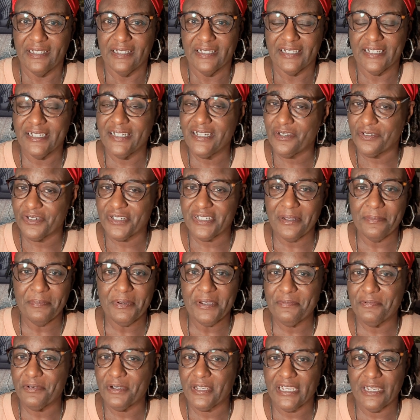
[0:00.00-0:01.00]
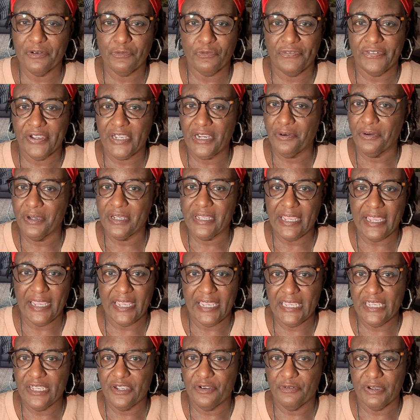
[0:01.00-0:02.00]
you know, some people get very
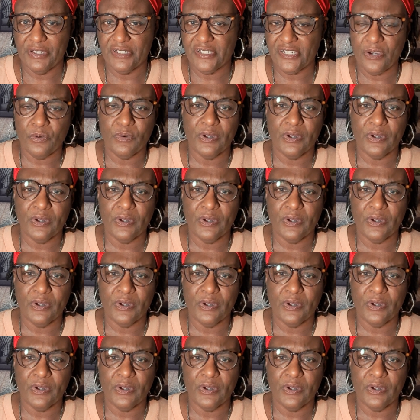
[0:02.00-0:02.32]
angry and say,